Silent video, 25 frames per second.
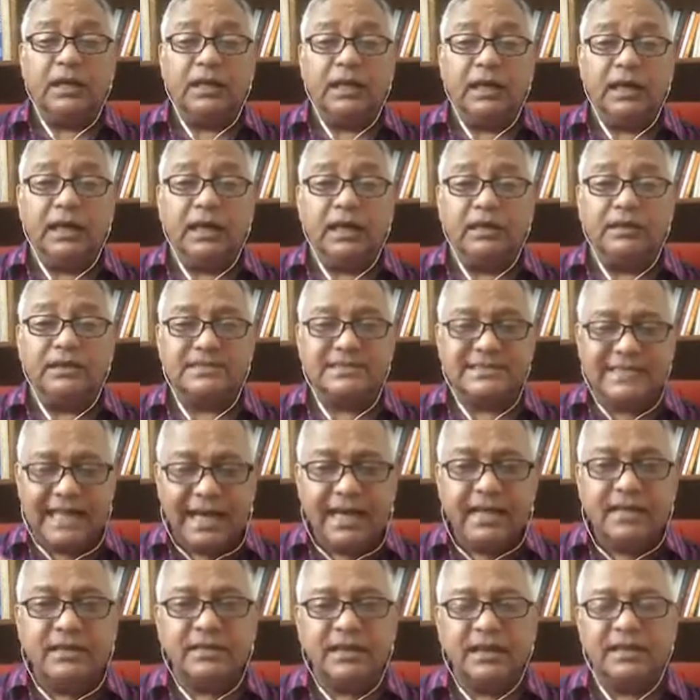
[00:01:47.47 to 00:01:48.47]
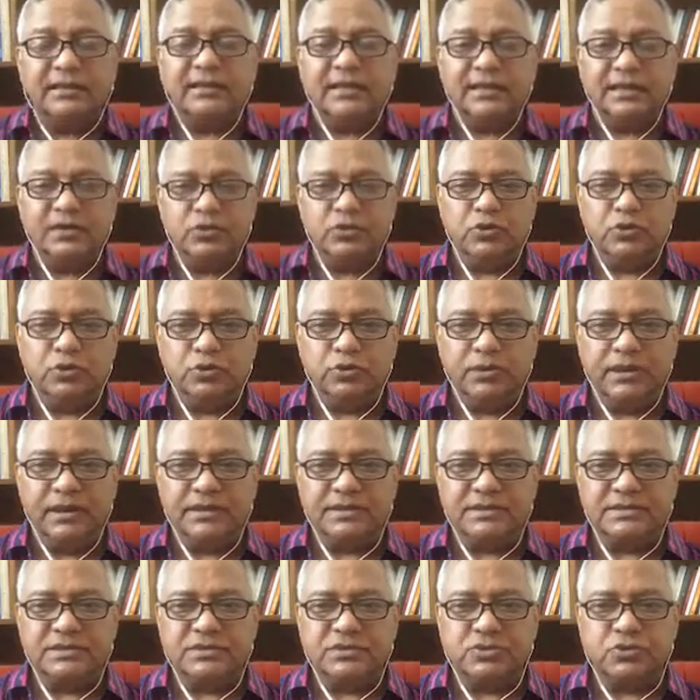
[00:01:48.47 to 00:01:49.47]
The second thing they can do
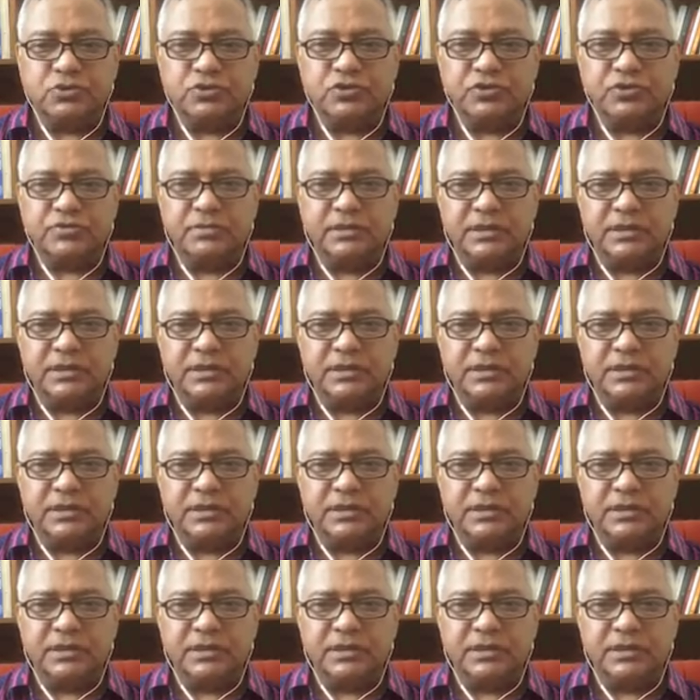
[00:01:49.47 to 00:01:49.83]
is to